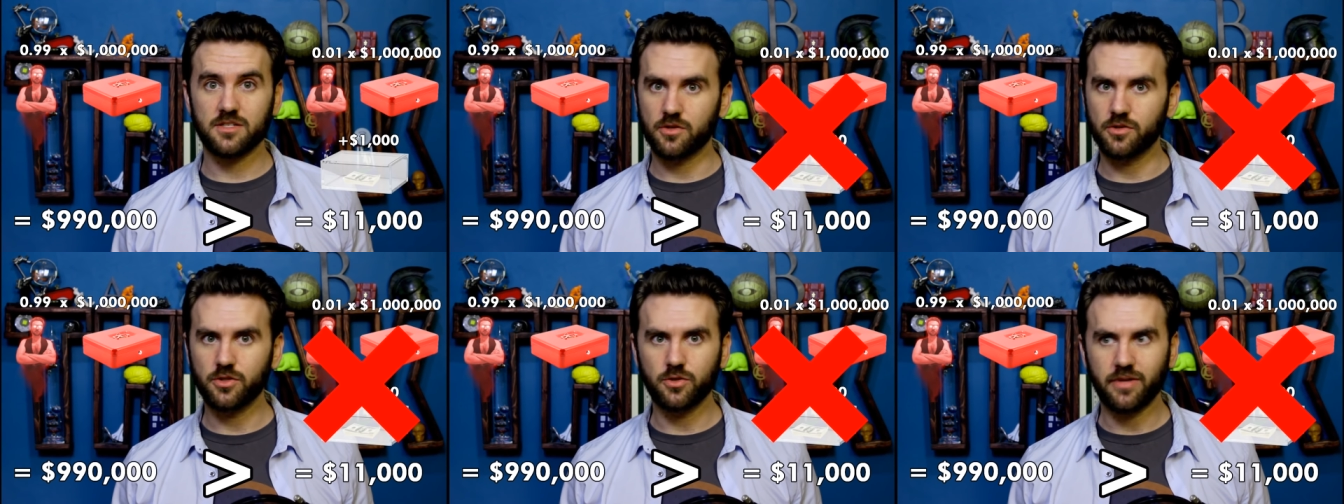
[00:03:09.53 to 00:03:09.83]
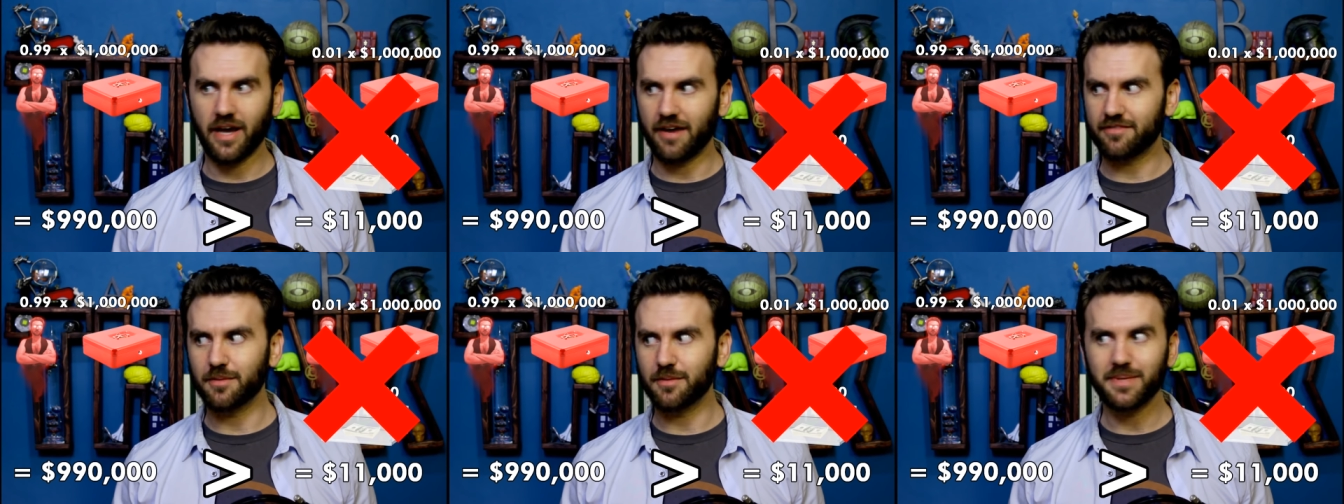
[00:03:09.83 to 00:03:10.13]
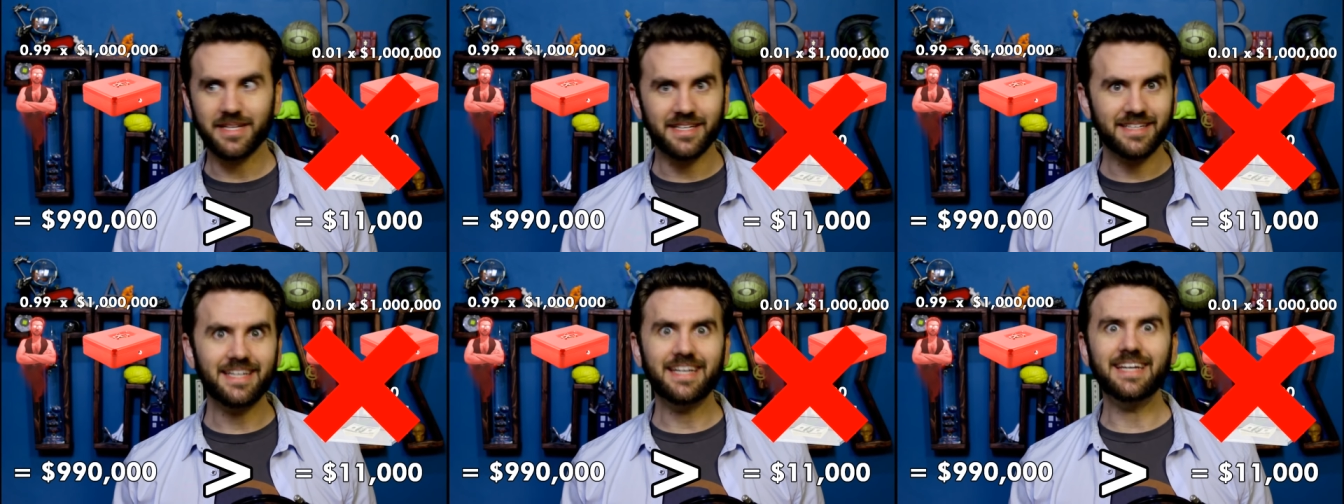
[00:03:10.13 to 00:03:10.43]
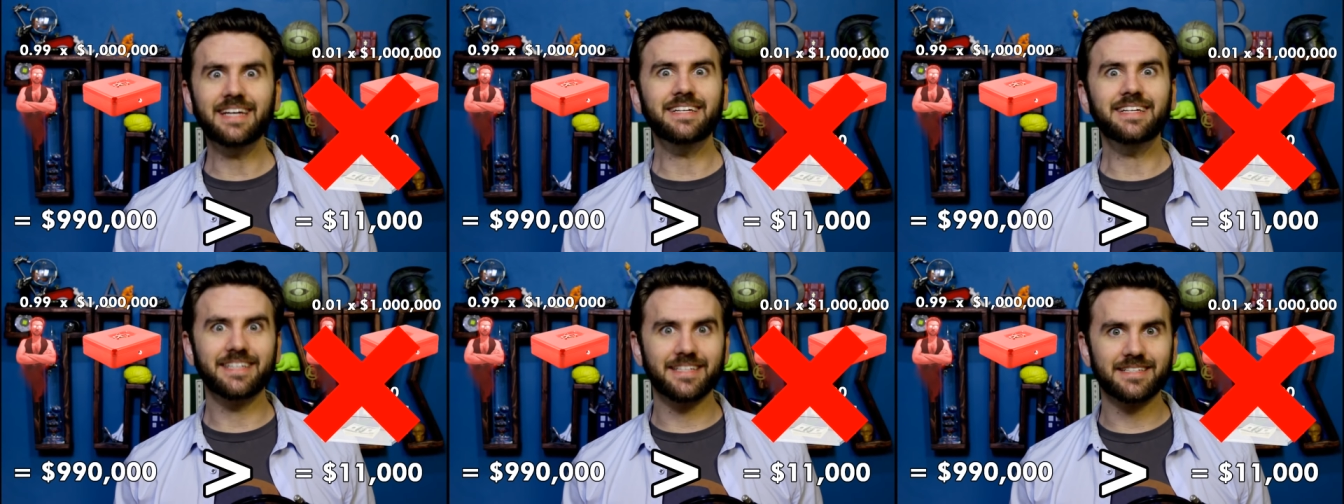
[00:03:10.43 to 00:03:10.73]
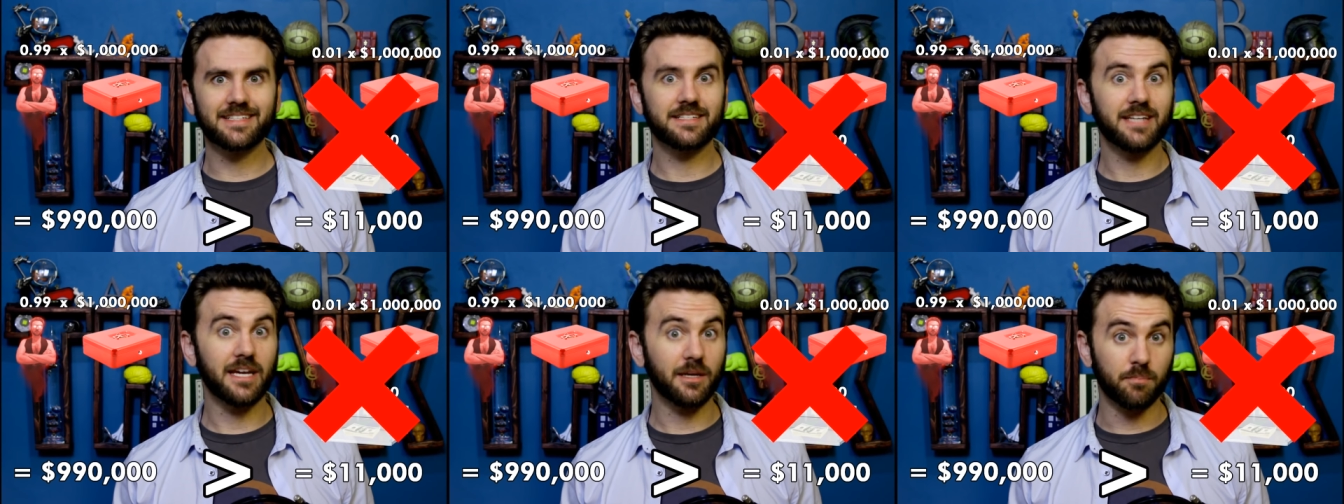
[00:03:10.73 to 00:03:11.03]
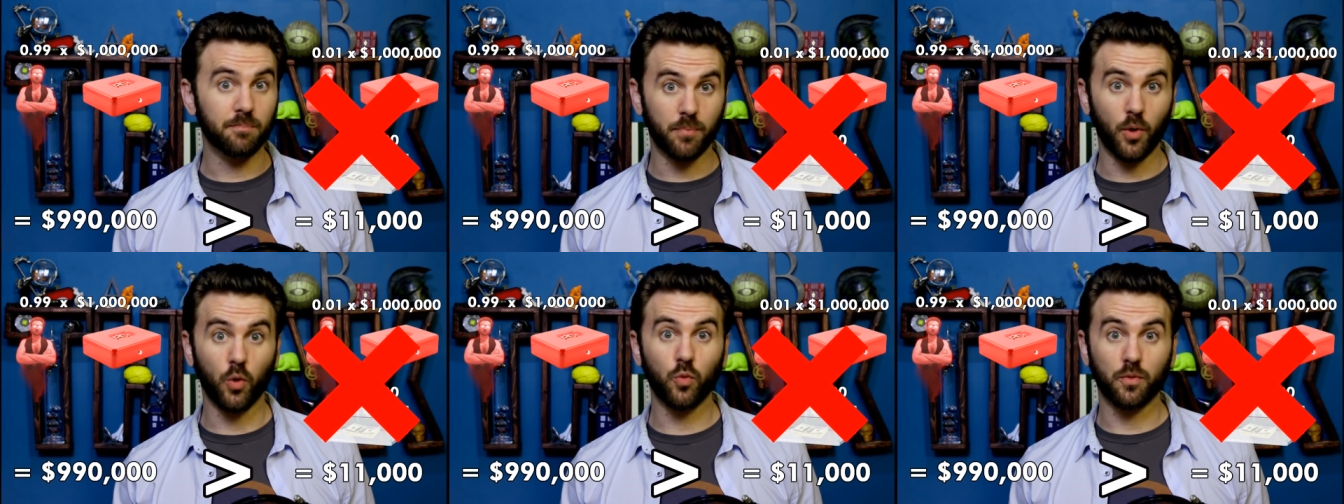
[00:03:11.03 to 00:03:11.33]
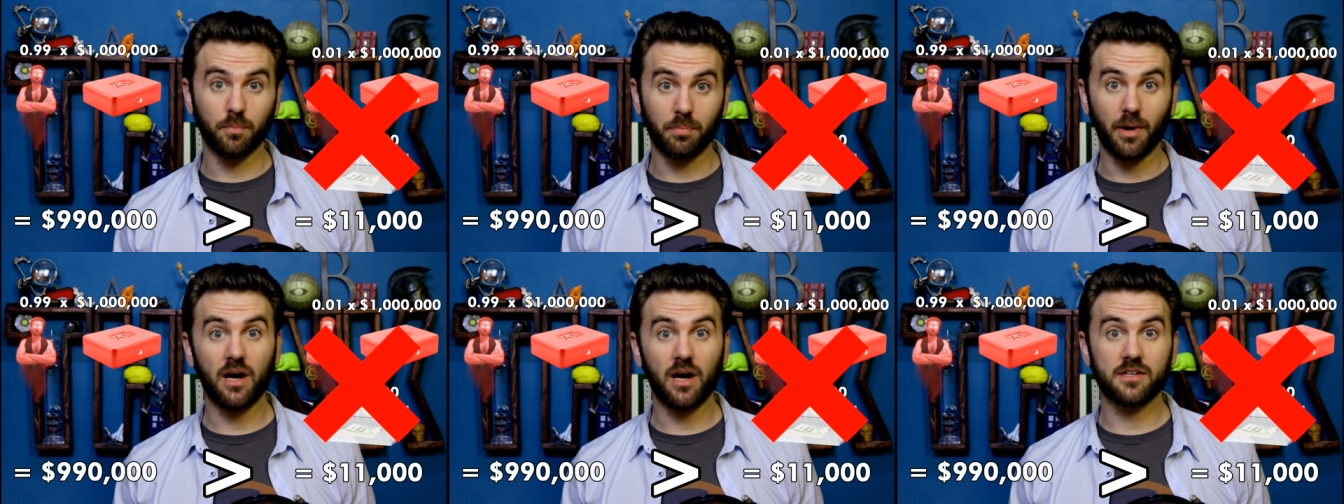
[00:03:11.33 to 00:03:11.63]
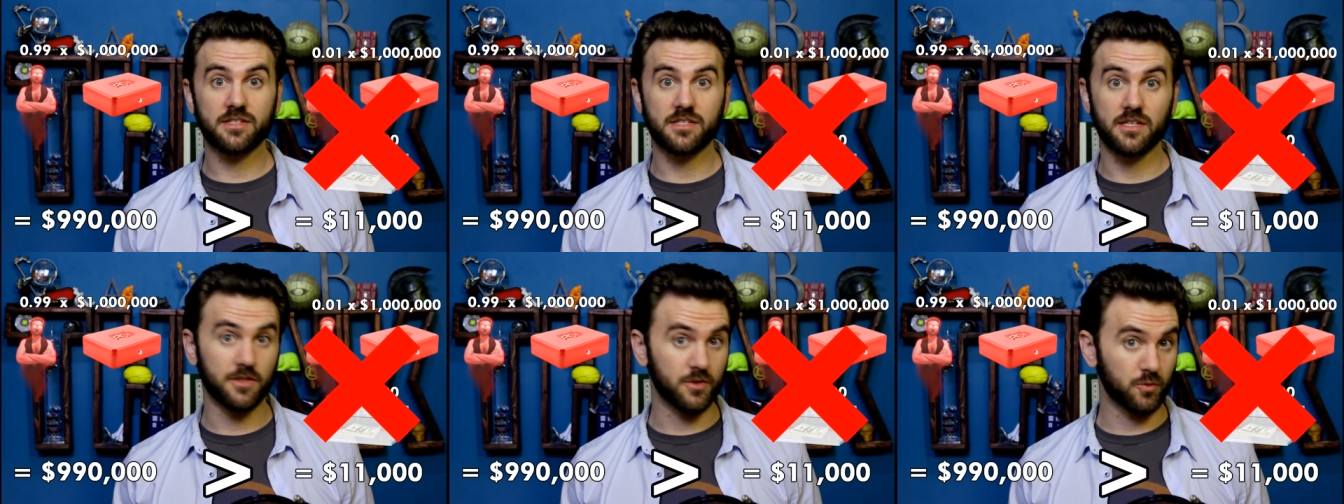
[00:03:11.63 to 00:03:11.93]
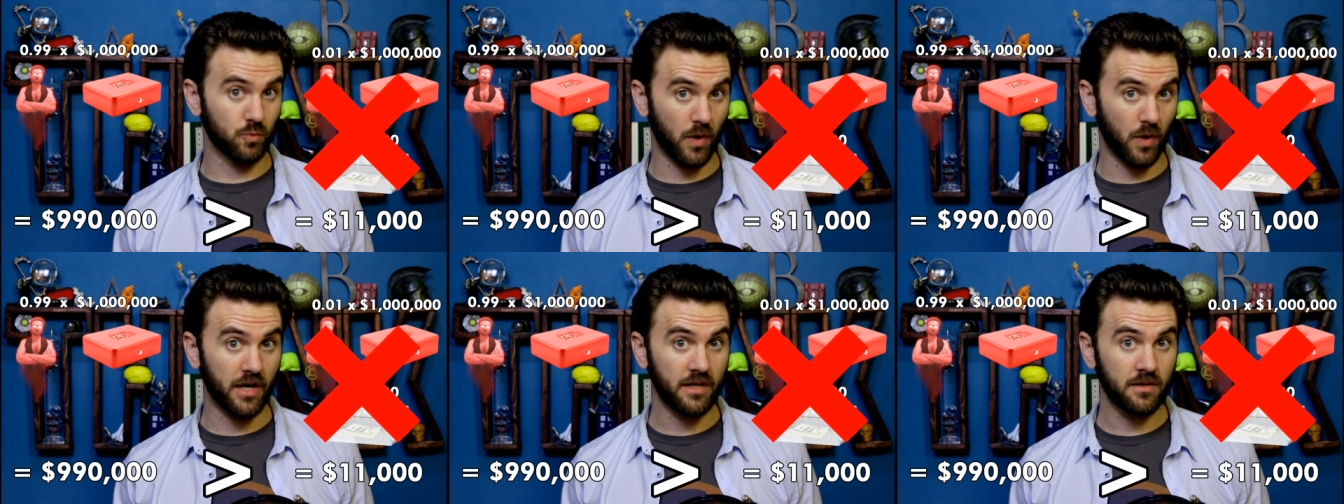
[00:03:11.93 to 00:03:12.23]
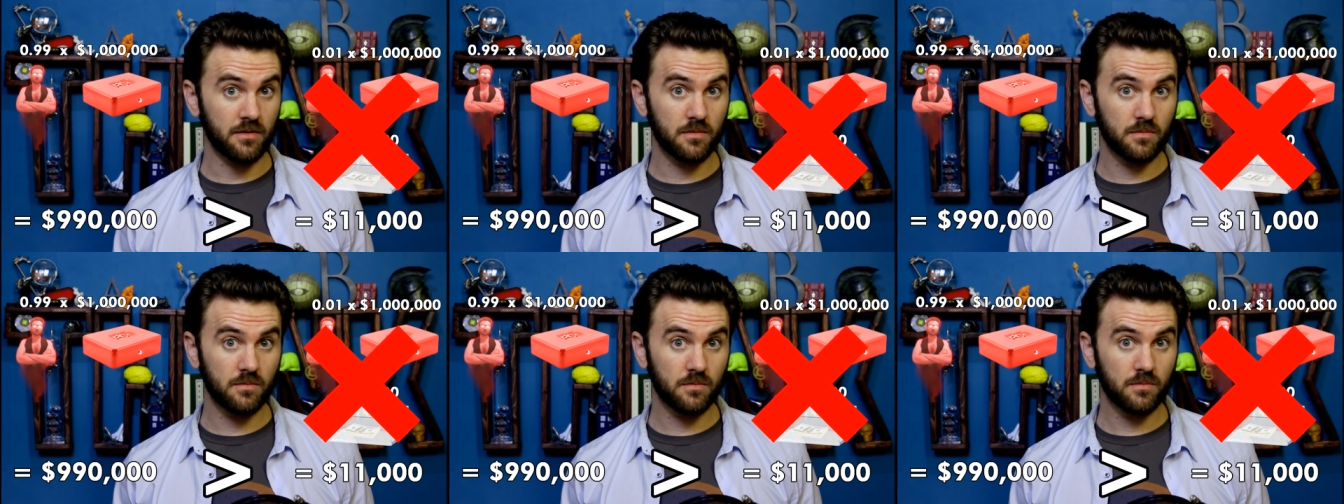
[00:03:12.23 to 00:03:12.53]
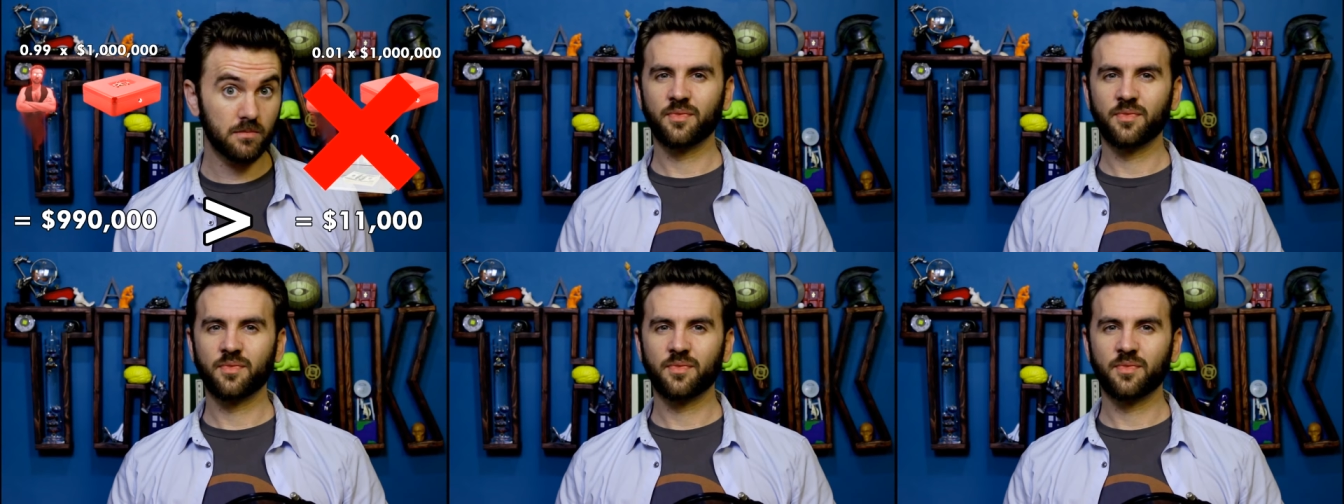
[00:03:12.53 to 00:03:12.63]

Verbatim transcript: so you'd have to be an idiot to take both boxes, right?